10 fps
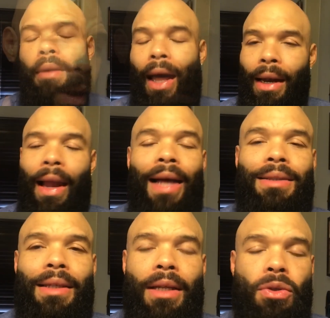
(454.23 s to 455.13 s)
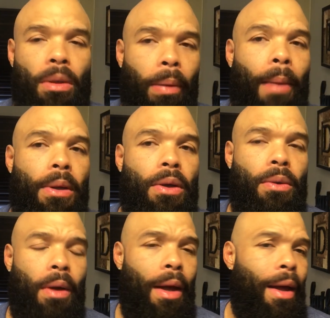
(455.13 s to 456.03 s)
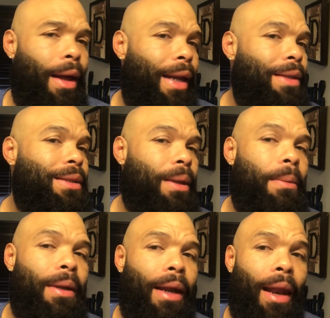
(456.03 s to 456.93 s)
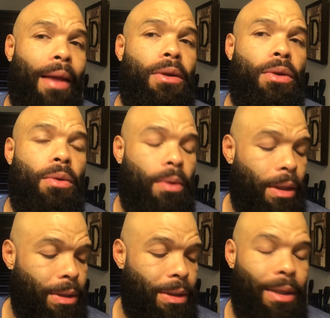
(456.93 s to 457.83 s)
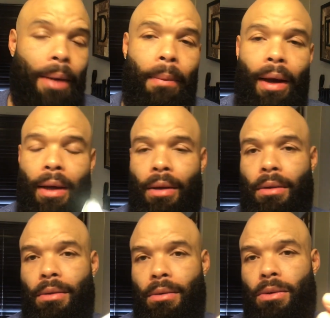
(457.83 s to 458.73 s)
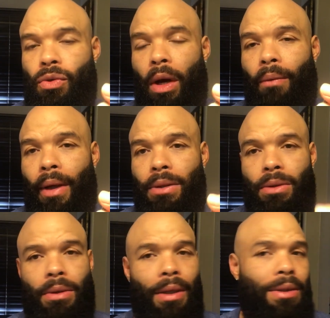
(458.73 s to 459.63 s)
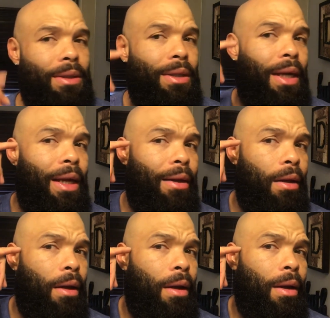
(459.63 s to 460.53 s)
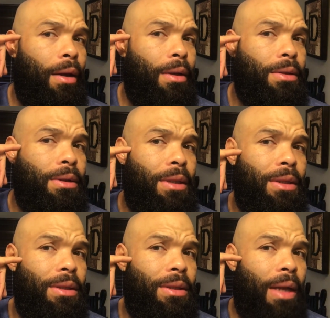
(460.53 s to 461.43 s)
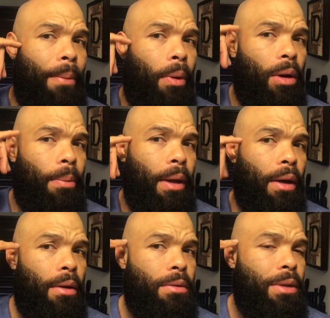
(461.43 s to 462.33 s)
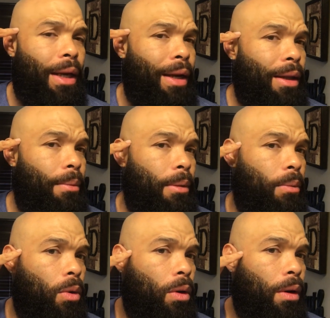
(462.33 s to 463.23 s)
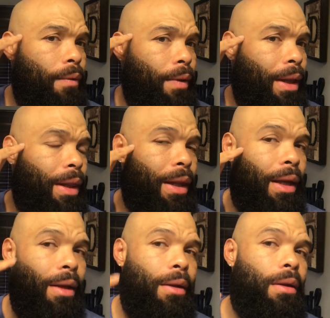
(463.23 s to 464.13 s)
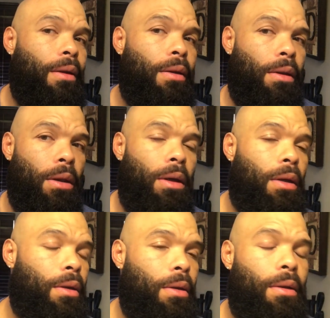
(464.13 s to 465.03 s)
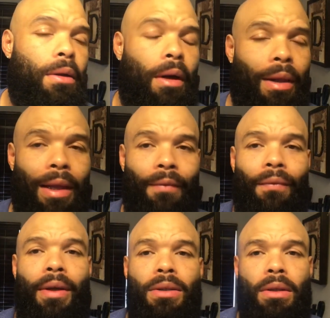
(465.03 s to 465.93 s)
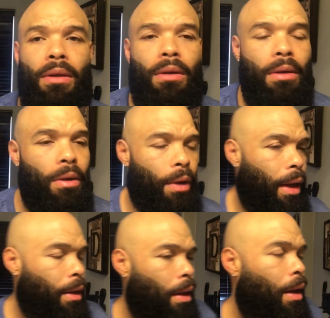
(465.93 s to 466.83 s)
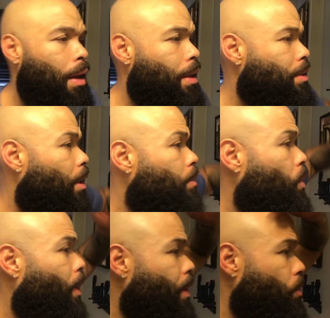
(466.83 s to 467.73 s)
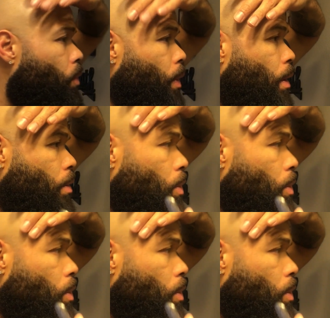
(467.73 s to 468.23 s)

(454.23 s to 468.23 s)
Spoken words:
Now, the last thing that you can probably do, and this is something that I like to do, is just take my straight razors and just hit just the top part up here to kind of give me more of a clean look, a clean finished look, okay? So let me show you guys real quick.